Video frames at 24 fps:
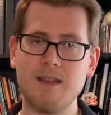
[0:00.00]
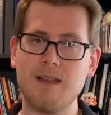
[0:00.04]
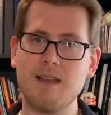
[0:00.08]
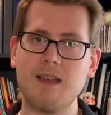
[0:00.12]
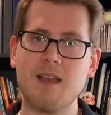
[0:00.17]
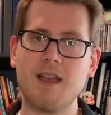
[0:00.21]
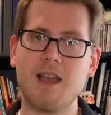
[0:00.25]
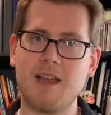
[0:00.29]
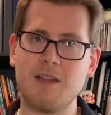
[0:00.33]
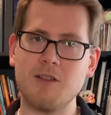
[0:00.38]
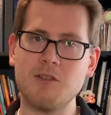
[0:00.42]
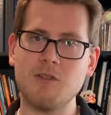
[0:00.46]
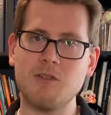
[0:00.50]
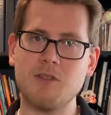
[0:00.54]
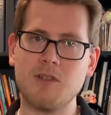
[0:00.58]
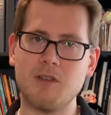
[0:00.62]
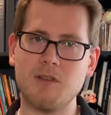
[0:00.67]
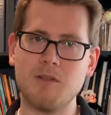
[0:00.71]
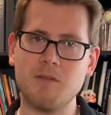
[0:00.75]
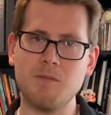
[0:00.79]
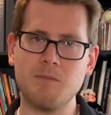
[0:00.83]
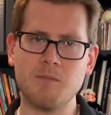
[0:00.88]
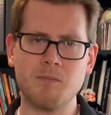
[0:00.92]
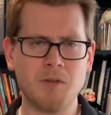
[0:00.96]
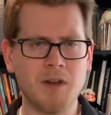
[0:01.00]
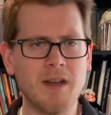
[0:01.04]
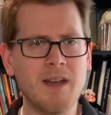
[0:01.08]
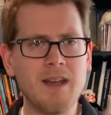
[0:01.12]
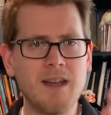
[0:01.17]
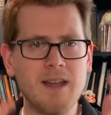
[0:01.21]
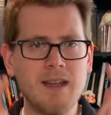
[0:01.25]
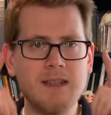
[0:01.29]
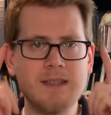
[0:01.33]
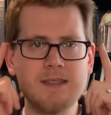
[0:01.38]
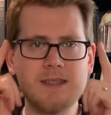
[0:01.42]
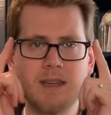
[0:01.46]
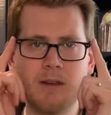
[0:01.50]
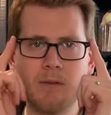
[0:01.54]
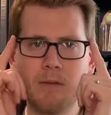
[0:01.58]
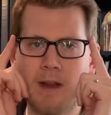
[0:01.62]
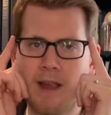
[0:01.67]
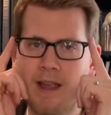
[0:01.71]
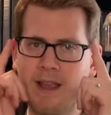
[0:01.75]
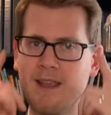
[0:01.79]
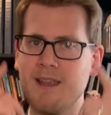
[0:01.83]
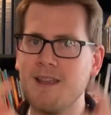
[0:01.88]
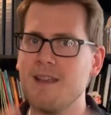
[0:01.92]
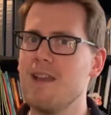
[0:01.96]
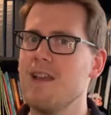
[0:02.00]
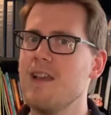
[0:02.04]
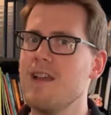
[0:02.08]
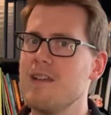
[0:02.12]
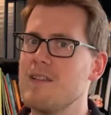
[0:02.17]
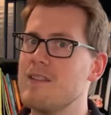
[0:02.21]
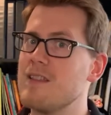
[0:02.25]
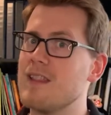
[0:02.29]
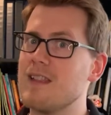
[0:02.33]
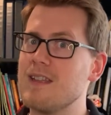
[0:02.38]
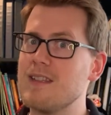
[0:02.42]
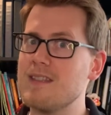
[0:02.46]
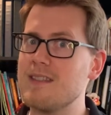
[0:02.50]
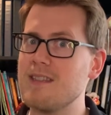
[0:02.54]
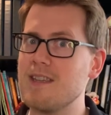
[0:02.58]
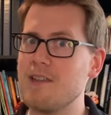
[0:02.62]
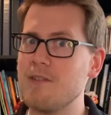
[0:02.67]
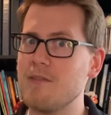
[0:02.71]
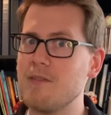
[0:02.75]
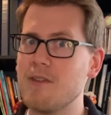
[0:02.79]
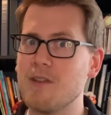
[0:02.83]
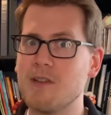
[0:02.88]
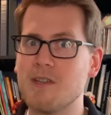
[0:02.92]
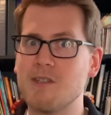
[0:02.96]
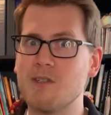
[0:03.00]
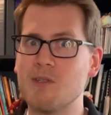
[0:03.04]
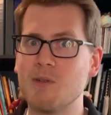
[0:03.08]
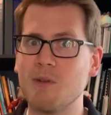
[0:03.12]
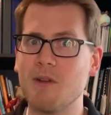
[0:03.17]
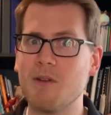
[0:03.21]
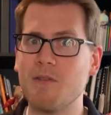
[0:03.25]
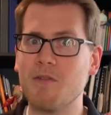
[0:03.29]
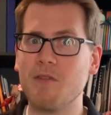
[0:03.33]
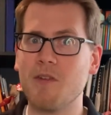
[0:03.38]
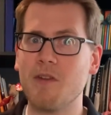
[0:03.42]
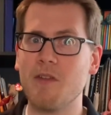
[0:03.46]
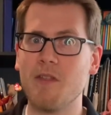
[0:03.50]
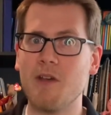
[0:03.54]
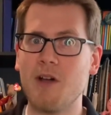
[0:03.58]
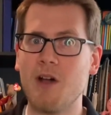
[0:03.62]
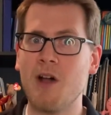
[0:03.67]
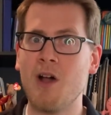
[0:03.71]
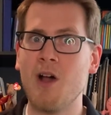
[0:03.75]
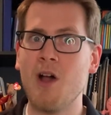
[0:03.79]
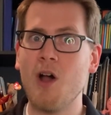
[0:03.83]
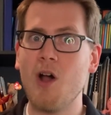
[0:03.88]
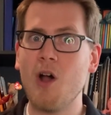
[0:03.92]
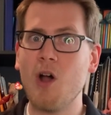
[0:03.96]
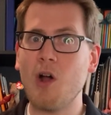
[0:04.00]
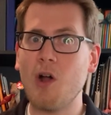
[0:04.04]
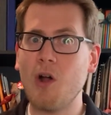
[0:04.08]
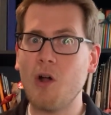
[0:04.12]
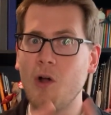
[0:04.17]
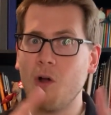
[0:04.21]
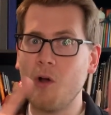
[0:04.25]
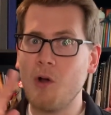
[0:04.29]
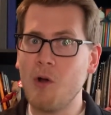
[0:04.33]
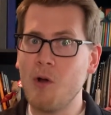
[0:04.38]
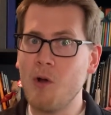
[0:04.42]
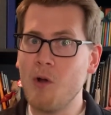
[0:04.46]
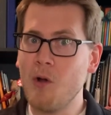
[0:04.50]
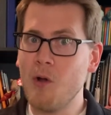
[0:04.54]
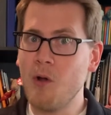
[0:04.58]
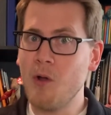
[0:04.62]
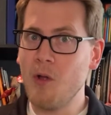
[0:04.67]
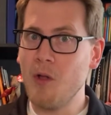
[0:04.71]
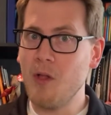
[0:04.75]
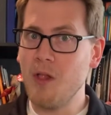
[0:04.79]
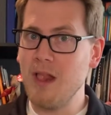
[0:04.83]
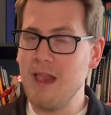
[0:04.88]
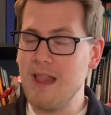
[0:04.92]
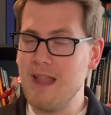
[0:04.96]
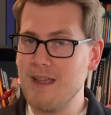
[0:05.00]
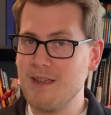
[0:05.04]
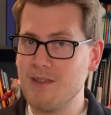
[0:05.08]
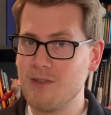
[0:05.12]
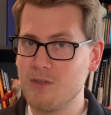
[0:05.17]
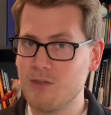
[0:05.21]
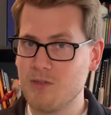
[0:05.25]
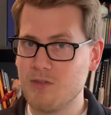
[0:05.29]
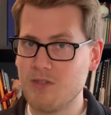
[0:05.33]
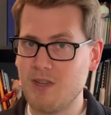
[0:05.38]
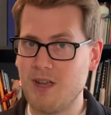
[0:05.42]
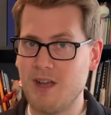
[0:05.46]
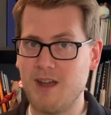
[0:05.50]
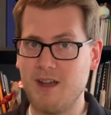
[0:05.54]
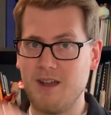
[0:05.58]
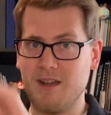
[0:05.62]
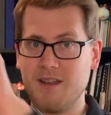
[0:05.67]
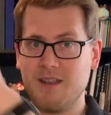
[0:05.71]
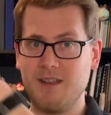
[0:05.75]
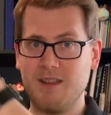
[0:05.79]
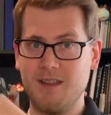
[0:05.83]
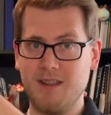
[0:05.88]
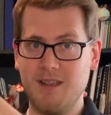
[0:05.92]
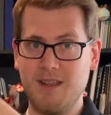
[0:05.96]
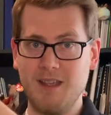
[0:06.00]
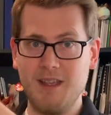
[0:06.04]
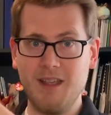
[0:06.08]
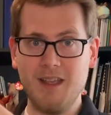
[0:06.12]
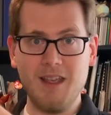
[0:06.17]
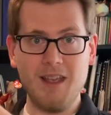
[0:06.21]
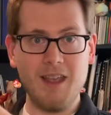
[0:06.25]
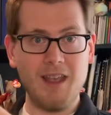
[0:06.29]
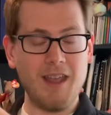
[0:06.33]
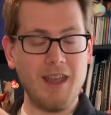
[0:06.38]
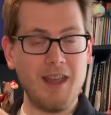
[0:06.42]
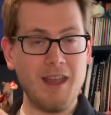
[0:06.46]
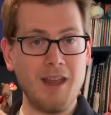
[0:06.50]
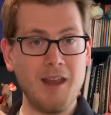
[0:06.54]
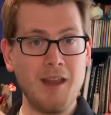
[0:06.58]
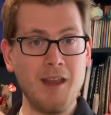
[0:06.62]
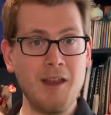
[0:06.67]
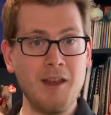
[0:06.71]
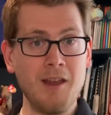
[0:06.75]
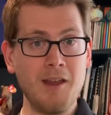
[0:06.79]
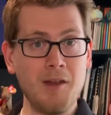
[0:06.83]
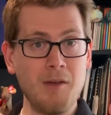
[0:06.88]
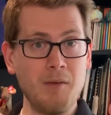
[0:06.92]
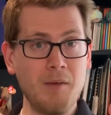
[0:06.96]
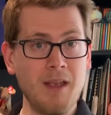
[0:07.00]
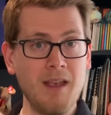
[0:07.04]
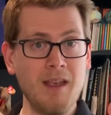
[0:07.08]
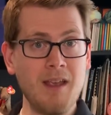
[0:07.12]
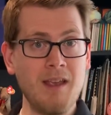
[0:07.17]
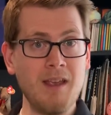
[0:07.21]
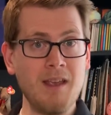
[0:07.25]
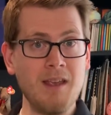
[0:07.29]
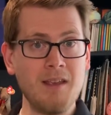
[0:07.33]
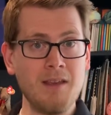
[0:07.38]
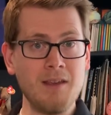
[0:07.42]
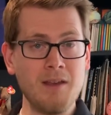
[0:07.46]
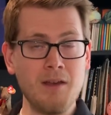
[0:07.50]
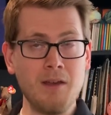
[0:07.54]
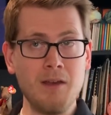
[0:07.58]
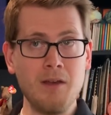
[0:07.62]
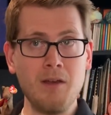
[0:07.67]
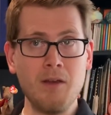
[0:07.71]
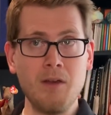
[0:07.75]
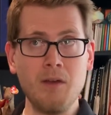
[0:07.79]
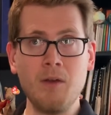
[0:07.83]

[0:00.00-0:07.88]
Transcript: How'd you do? Pretty easy, right? Let's see if you could do it for the whole song. Here we go.